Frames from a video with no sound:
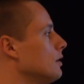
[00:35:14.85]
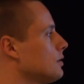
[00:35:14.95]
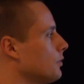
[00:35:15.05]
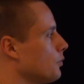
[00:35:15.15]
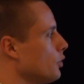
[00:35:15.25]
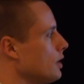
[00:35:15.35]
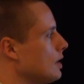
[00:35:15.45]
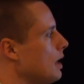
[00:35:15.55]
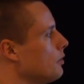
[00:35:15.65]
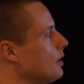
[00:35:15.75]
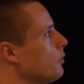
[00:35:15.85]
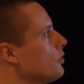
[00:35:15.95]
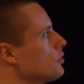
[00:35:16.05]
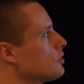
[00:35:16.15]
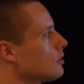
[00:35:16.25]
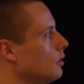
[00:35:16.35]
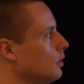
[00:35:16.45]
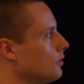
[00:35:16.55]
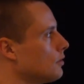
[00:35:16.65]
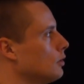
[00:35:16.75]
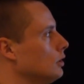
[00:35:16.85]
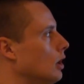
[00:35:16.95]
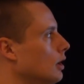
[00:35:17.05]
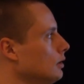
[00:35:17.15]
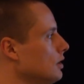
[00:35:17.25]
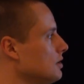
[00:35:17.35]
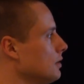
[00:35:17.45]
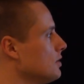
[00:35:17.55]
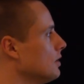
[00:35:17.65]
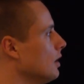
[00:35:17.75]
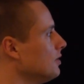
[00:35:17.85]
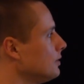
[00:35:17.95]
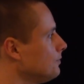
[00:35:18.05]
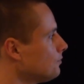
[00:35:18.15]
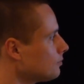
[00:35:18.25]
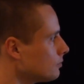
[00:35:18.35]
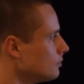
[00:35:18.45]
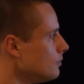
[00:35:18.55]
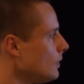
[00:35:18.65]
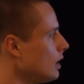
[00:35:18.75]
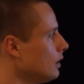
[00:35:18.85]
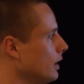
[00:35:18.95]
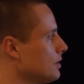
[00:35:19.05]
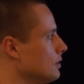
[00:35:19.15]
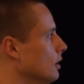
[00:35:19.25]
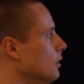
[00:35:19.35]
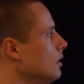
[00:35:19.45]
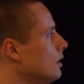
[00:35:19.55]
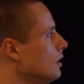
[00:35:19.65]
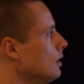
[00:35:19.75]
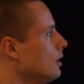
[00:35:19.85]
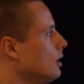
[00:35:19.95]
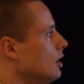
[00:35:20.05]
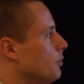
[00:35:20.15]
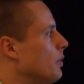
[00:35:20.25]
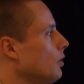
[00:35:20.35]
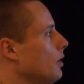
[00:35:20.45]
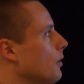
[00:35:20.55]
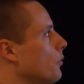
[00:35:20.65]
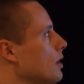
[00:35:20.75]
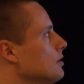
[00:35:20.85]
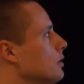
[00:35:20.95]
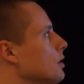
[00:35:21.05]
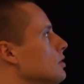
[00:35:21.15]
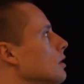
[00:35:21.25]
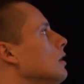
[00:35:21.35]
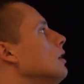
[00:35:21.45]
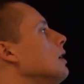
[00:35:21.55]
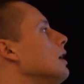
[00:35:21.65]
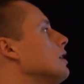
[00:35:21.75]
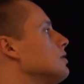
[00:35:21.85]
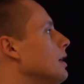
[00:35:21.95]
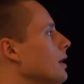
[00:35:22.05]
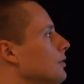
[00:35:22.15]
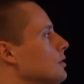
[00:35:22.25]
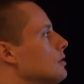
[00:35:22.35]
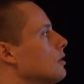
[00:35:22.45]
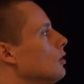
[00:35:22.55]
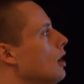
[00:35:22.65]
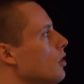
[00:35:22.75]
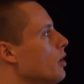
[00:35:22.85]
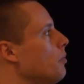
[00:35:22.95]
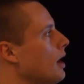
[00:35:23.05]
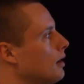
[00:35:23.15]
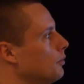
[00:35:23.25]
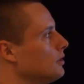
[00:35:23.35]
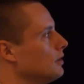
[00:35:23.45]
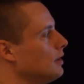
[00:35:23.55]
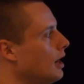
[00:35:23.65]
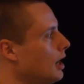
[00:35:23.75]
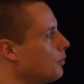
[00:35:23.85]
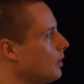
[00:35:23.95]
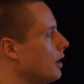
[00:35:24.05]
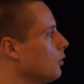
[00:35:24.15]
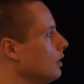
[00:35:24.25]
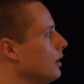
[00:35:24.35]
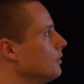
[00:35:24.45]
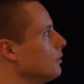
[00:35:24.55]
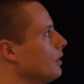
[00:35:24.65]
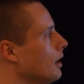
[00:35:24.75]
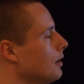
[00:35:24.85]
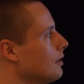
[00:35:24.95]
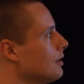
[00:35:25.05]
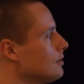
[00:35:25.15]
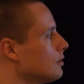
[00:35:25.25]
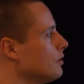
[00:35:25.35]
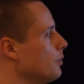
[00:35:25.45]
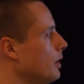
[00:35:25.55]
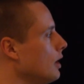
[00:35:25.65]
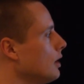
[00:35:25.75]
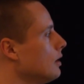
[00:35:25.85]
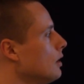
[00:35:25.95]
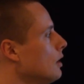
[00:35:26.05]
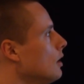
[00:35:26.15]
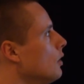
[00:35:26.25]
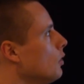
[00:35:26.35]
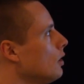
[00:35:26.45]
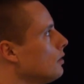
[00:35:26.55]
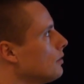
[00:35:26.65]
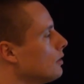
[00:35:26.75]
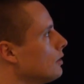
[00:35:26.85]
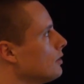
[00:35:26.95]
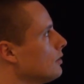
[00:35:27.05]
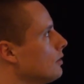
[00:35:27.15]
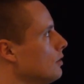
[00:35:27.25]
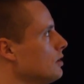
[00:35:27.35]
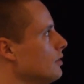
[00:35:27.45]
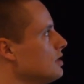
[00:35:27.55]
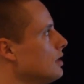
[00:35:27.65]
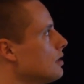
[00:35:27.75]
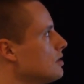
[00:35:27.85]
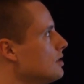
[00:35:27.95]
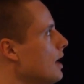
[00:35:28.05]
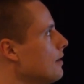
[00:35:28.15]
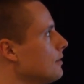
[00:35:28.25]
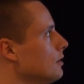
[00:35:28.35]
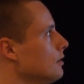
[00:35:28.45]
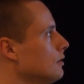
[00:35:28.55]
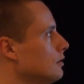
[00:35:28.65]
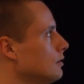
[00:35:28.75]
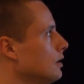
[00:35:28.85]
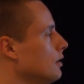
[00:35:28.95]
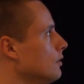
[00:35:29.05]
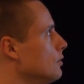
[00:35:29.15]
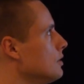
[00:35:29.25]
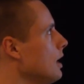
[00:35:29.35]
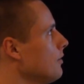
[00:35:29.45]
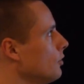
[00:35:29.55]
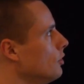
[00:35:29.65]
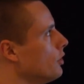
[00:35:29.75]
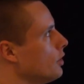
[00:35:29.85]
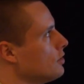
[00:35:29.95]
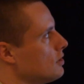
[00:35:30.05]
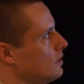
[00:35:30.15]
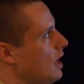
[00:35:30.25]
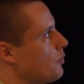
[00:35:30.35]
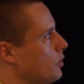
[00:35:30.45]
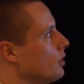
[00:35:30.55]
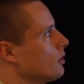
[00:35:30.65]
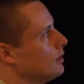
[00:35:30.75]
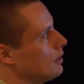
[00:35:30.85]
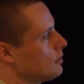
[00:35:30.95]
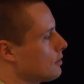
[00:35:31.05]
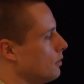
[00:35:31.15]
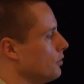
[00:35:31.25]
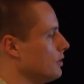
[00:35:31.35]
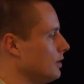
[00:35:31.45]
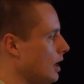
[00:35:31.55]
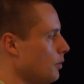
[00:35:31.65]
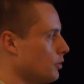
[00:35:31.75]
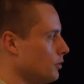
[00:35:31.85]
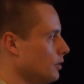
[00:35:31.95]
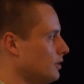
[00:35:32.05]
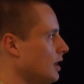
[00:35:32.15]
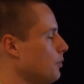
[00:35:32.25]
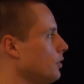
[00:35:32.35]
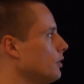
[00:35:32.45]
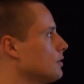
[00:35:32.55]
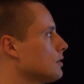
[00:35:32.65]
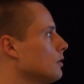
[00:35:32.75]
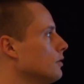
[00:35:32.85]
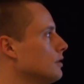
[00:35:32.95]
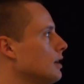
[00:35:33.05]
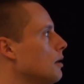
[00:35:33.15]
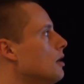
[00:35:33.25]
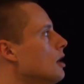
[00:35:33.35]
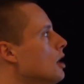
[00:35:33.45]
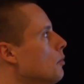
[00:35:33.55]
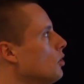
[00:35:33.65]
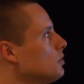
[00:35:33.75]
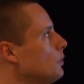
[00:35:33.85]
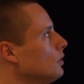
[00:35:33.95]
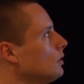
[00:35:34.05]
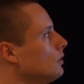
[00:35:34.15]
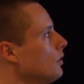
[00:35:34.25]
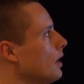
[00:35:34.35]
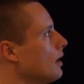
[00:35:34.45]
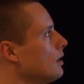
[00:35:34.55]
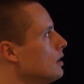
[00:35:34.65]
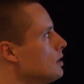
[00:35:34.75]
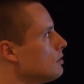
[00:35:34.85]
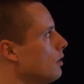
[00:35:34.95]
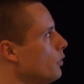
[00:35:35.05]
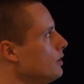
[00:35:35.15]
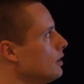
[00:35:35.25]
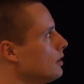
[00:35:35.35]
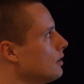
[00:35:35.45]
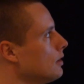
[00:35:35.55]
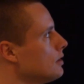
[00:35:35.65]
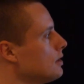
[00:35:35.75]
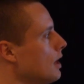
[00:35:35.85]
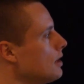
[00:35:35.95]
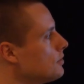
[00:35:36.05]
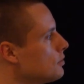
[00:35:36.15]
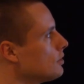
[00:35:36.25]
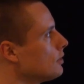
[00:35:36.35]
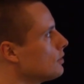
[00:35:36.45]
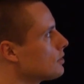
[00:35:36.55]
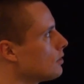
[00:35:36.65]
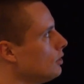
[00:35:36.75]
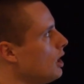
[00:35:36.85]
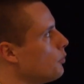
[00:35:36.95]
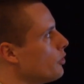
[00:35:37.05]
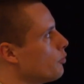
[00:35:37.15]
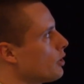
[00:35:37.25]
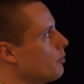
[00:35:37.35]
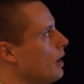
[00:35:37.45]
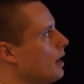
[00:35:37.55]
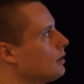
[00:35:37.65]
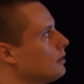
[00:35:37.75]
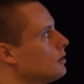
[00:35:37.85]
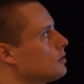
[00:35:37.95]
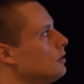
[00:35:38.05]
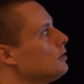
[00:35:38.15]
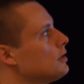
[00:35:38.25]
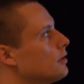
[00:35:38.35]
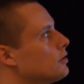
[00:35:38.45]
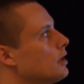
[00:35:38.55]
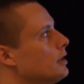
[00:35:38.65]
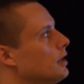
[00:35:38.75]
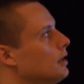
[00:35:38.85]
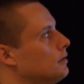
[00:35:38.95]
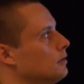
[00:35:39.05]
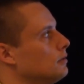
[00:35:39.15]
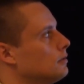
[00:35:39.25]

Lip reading: It's pretty common that when you're scrolling through a long list of stuff, like so, people raise the question, oh gosh, now I have to scroll all the way back up to the top. How will I do that? Right? It's sort of a pain. Well, those of us that are savvy and use the iPhone, you know you can just tap here and that'll scroll you to the top, or you could tap here to scroll you to the top. Most people don't know that. So what we did is, as you start to scroll up, we bring back the controls that you're trying to get to.